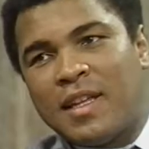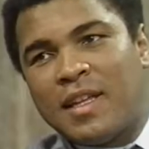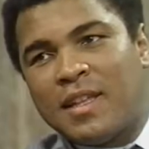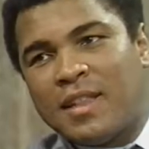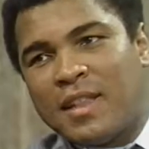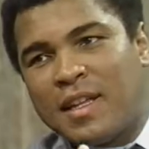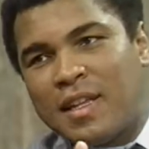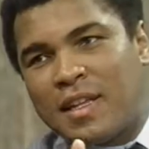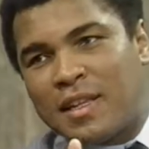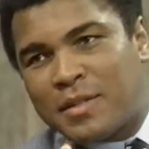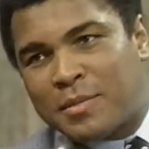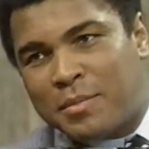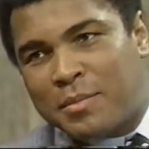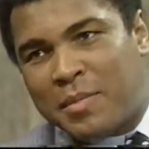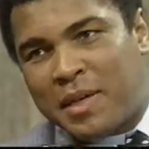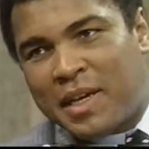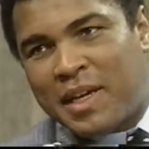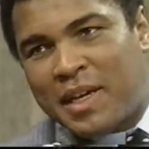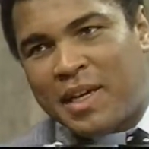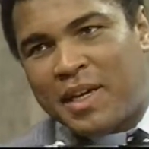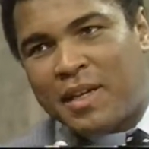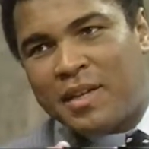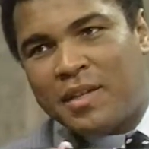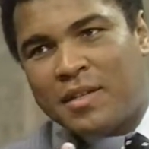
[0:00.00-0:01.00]
think it's
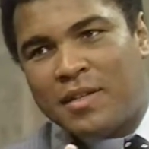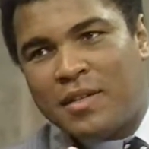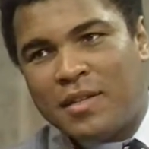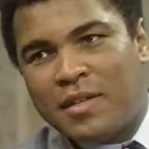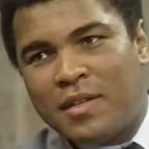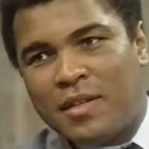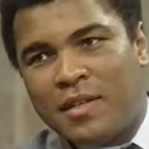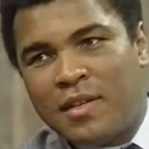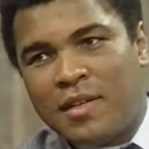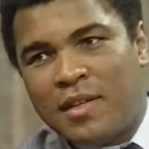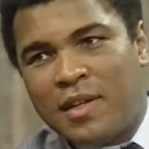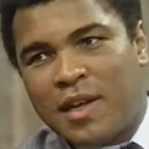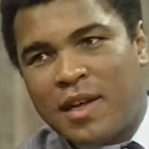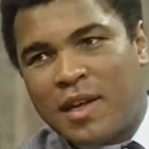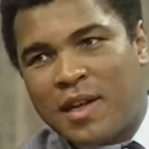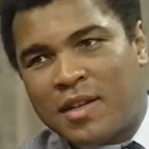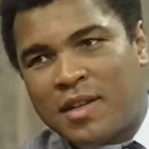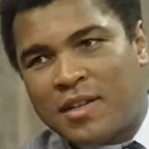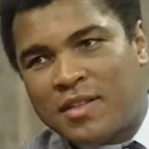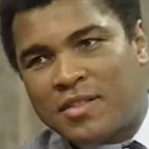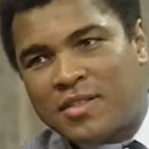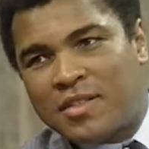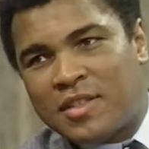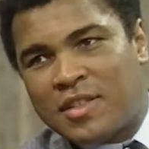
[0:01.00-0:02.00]
bad. I
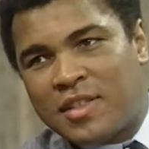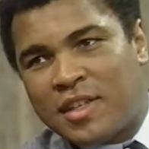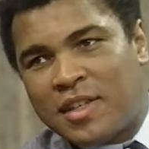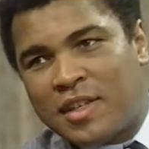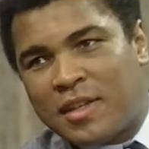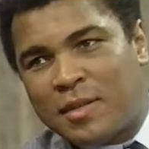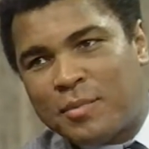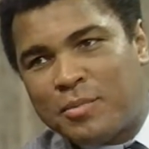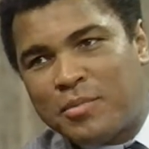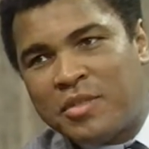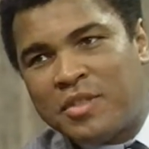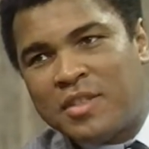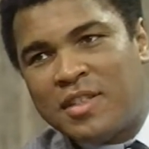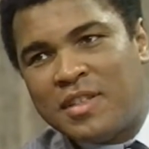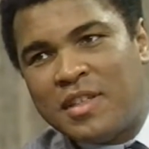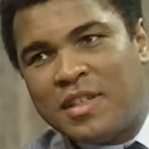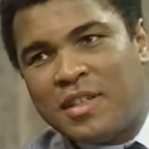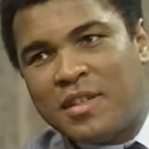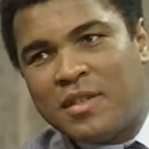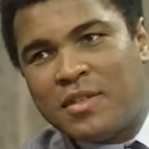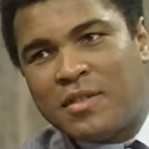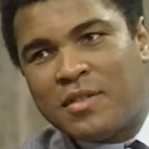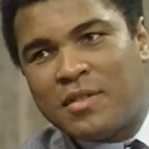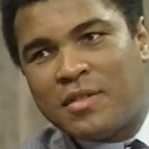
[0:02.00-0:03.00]
consider that a put
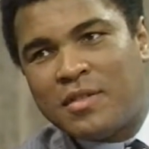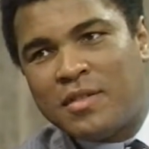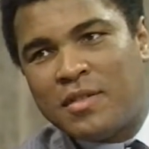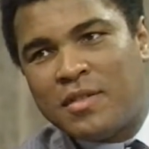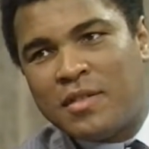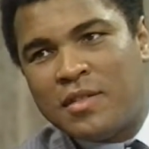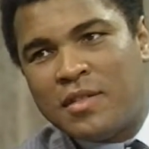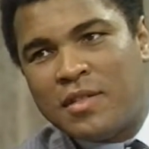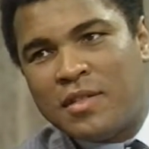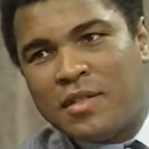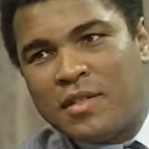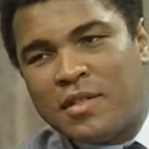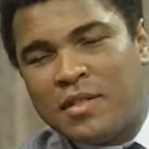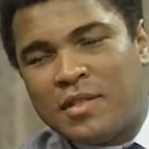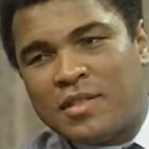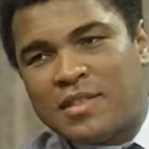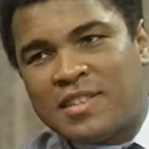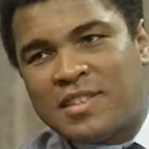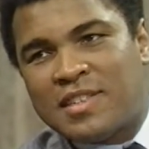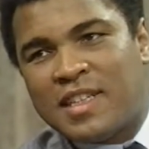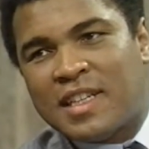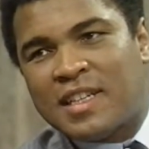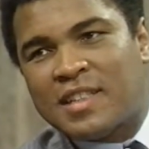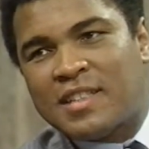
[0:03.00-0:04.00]
down.
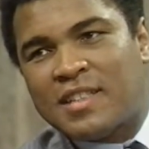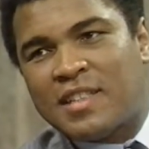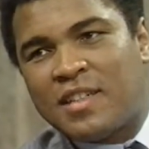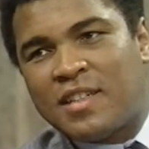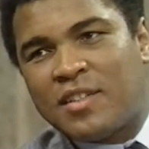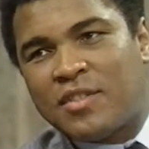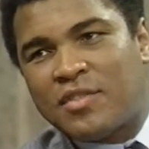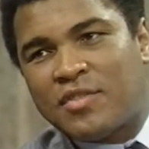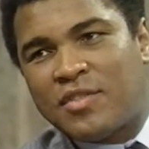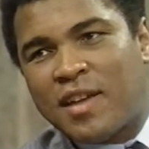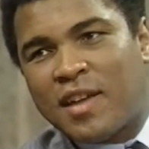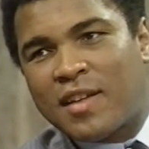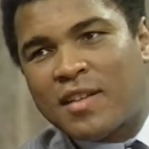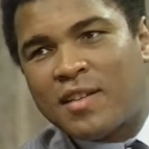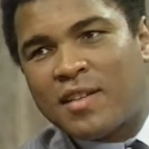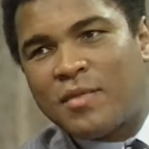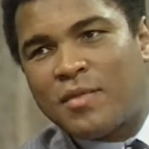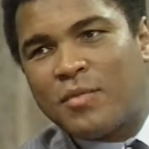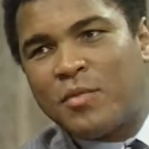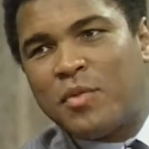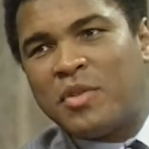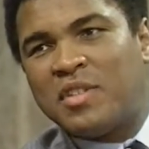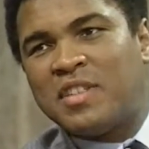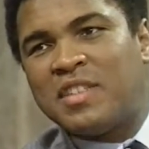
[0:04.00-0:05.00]
Sexually attractive.
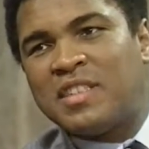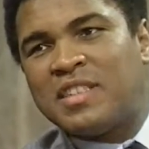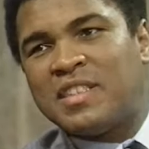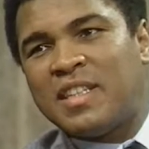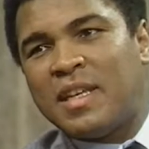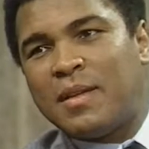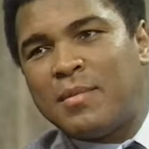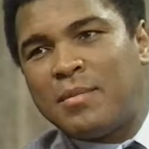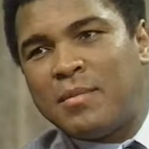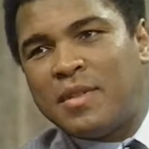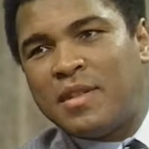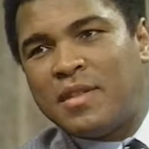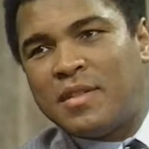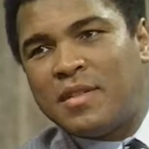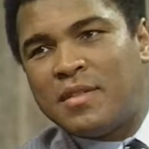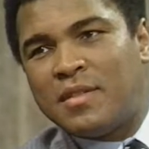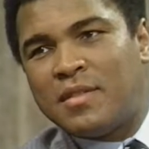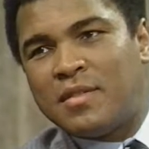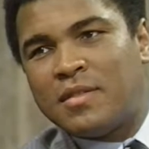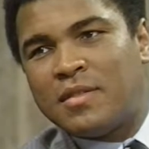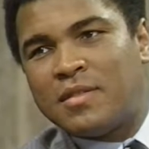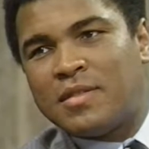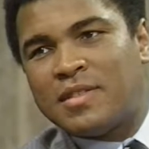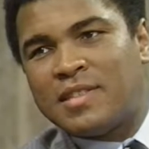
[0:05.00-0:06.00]
And what does that mean?
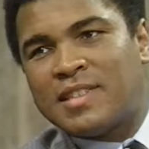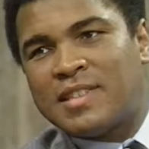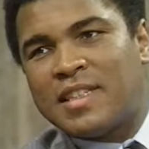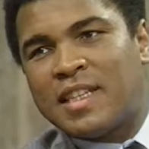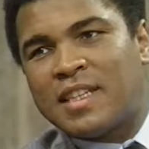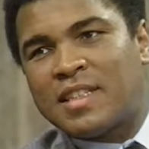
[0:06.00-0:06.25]
Sexually